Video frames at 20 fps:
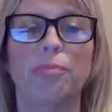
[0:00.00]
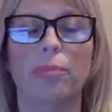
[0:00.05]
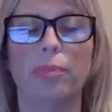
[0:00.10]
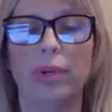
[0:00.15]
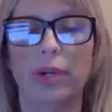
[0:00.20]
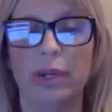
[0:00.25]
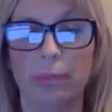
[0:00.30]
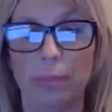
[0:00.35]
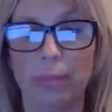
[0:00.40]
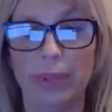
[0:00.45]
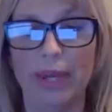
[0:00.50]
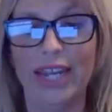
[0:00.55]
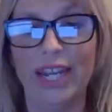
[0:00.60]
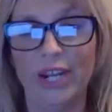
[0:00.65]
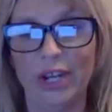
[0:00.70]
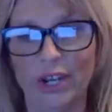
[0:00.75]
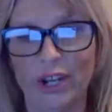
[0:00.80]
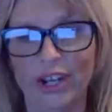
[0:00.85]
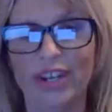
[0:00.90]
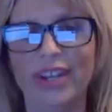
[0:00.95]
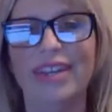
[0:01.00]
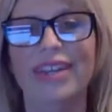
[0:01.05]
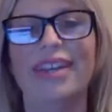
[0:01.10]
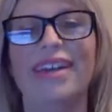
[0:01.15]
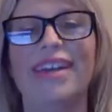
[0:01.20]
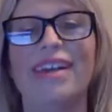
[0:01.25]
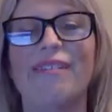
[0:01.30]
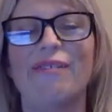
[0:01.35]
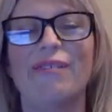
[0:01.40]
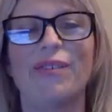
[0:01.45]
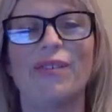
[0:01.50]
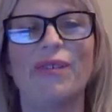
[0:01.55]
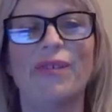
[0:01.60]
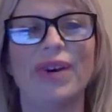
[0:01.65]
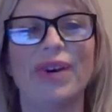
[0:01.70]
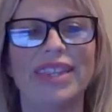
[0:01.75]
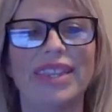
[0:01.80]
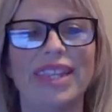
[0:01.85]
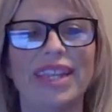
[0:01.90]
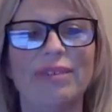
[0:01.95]
prepare for
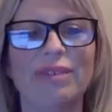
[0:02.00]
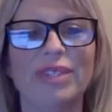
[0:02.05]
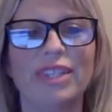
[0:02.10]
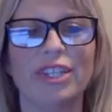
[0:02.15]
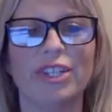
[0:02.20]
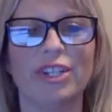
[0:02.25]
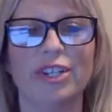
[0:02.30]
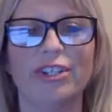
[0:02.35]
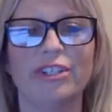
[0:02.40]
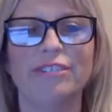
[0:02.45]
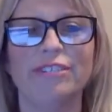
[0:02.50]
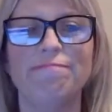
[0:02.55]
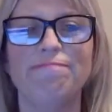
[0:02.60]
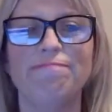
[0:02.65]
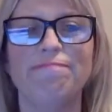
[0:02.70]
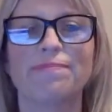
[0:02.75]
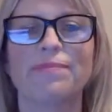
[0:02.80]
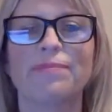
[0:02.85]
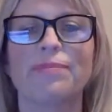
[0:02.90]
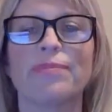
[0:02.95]
what they would learn.